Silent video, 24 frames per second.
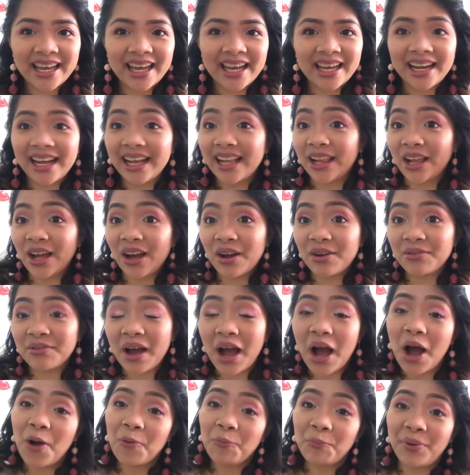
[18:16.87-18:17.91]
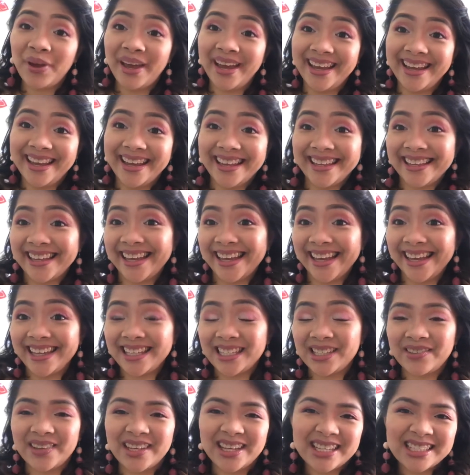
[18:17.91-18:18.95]
And I love how pink it
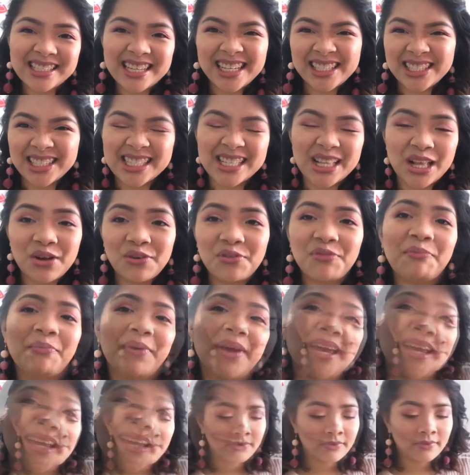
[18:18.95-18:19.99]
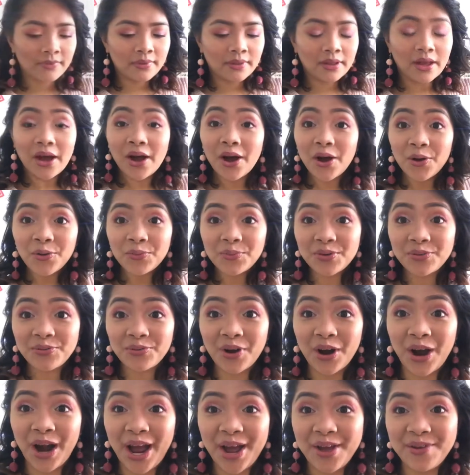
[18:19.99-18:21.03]
is because I just love pink. Oh,
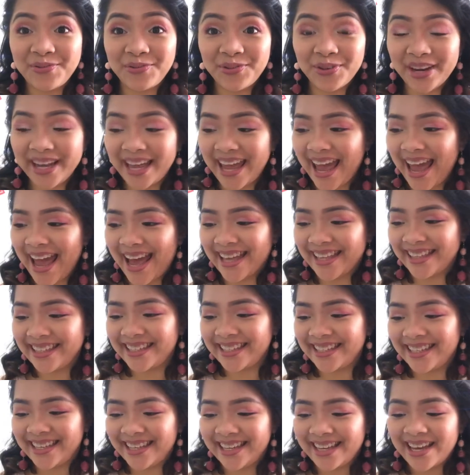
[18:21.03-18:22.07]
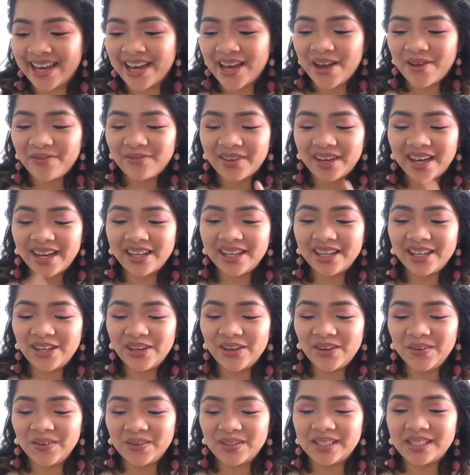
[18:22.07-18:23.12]
before I forget, I'm gonna
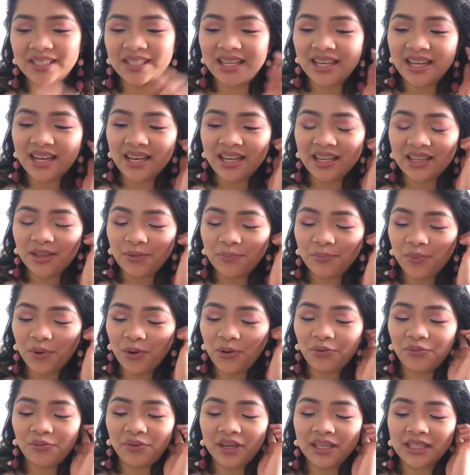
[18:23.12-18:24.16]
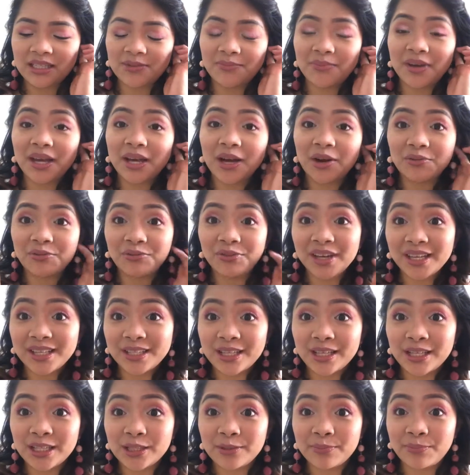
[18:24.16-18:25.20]
use the Pro Fix Makeup
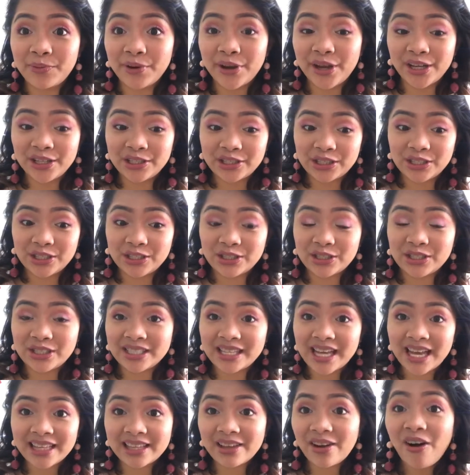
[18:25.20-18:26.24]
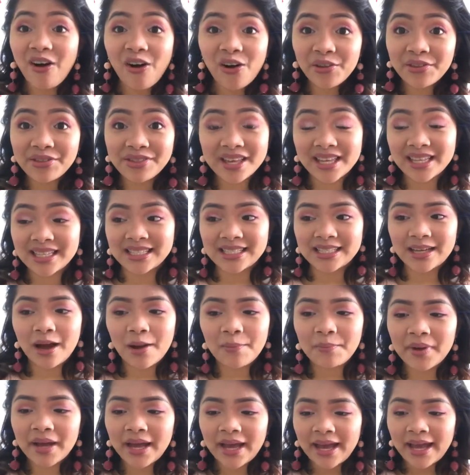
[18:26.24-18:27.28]
Fixing Spray just to set all things
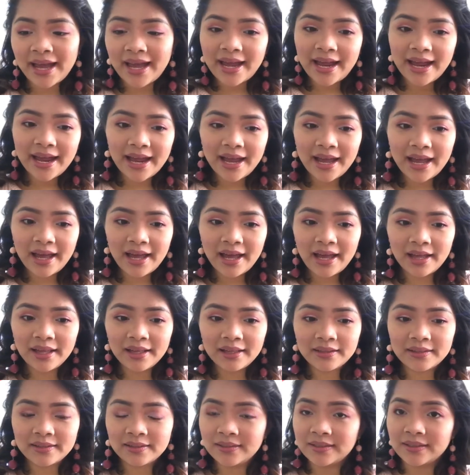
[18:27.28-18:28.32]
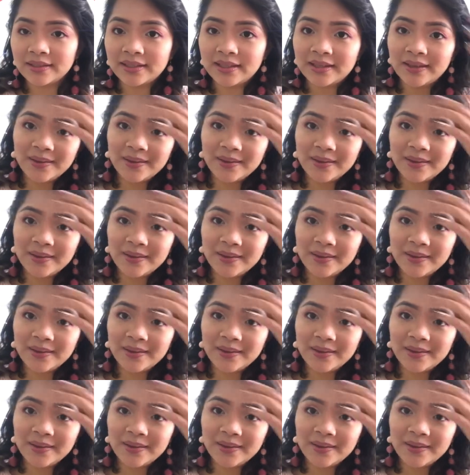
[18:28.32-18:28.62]
up. And